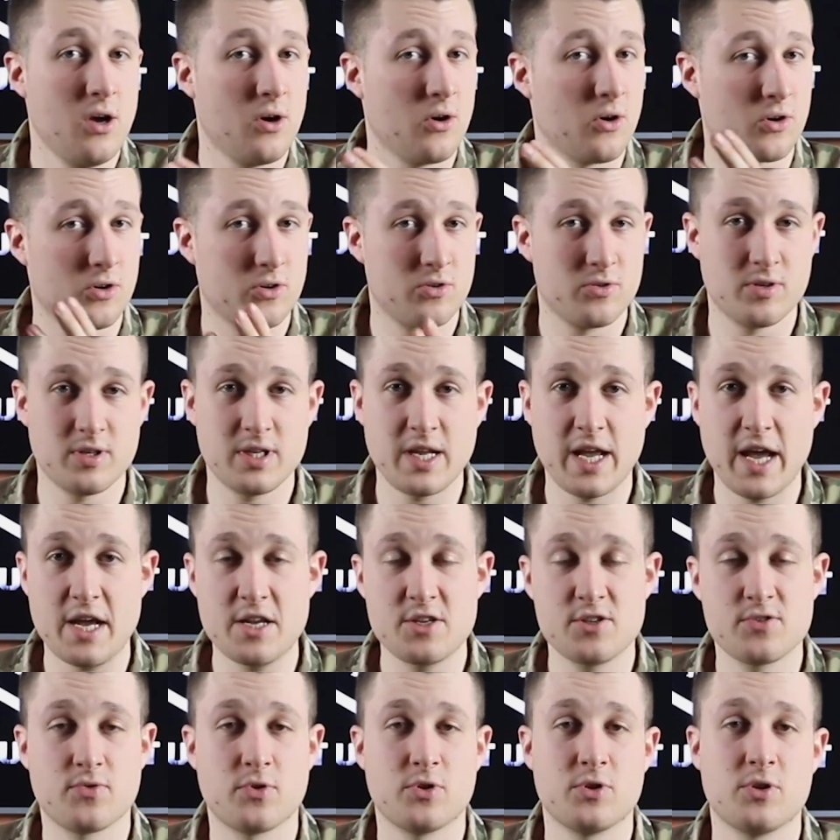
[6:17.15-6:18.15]
or
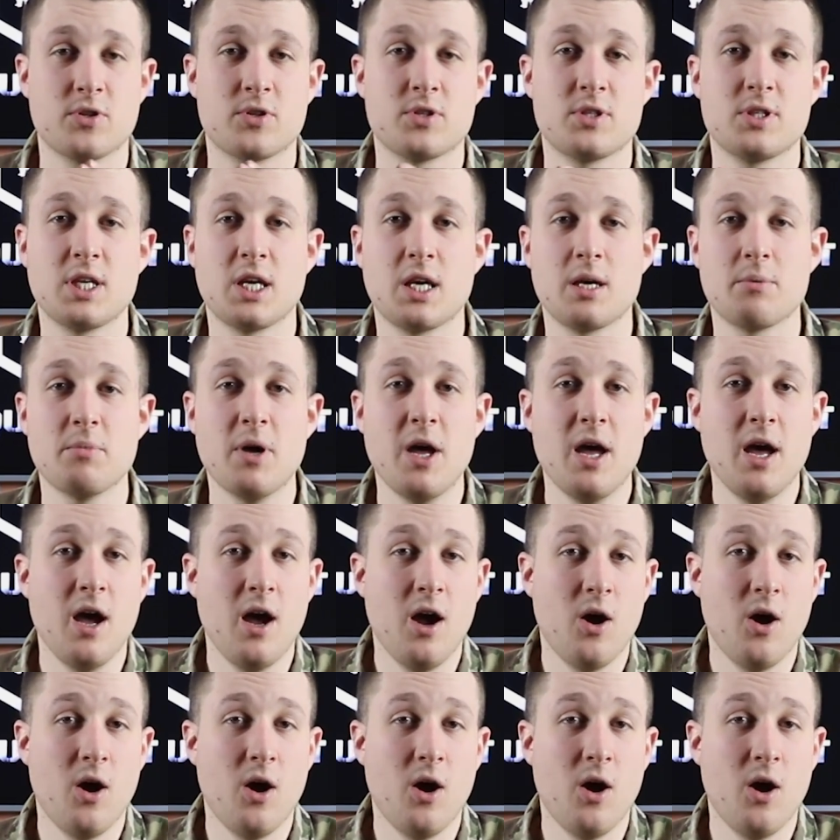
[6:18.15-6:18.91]
grenades for your team,